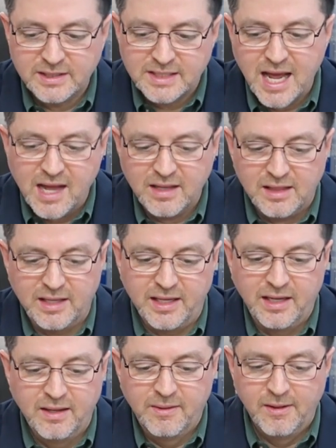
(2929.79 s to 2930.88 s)

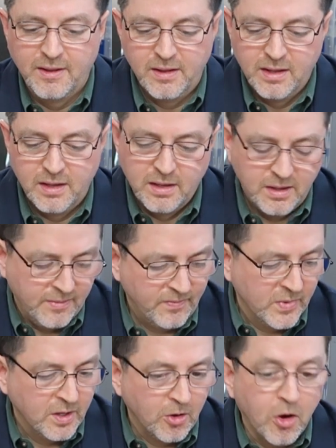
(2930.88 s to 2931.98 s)
Exactly.
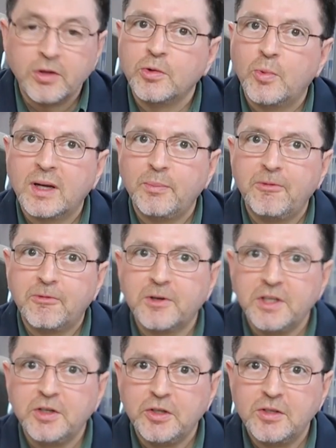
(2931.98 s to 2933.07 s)
Oh, and before
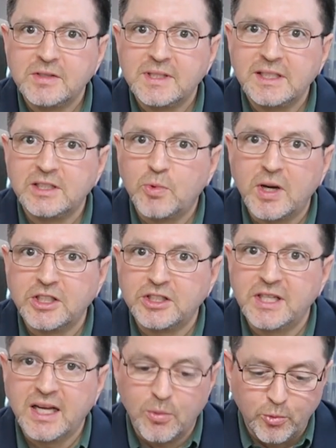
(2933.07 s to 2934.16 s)
you use these, you want to
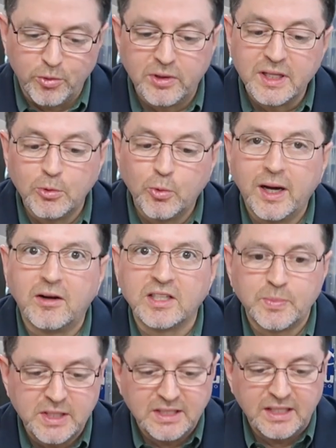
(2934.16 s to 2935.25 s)
shake them really well,
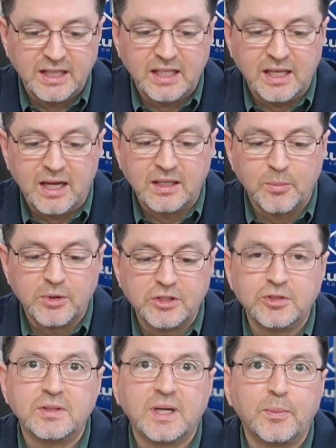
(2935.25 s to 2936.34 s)
especially the number
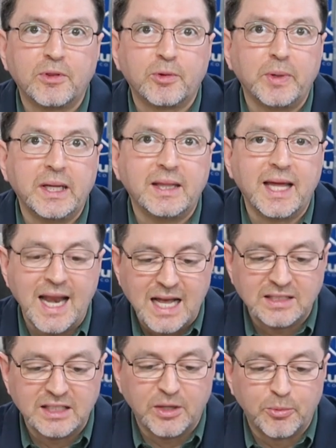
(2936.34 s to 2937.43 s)
2 and number 3 that
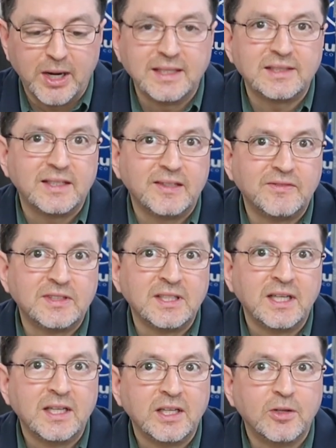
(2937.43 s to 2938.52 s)
has the abrasives.
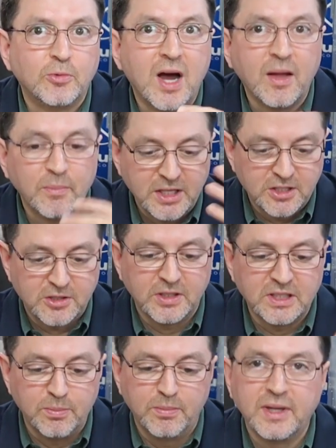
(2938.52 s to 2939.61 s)
You want to be sure
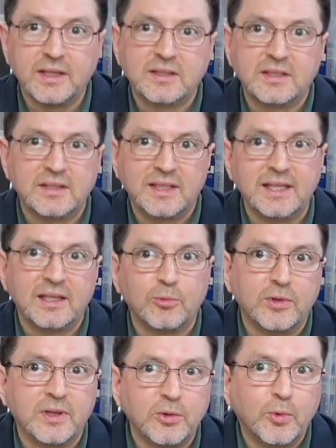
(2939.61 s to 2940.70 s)
it's mixed
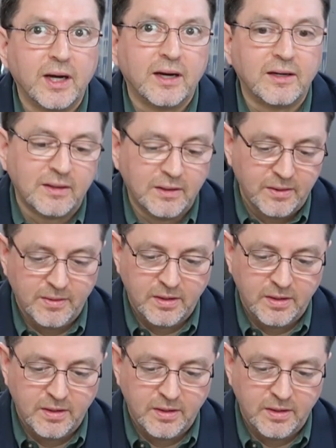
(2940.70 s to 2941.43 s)
in really well.